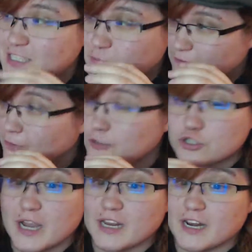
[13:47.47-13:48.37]
this is my
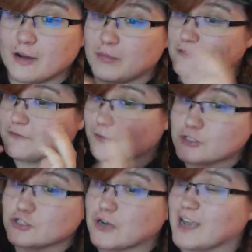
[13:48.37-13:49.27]
first Dragonair, my
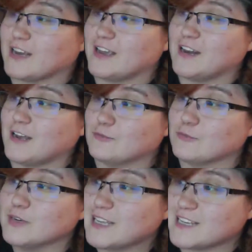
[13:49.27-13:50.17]
first Dragonite.
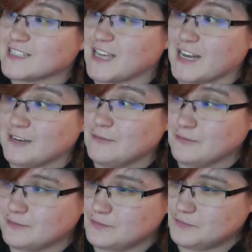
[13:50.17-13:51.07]
I'm really excited.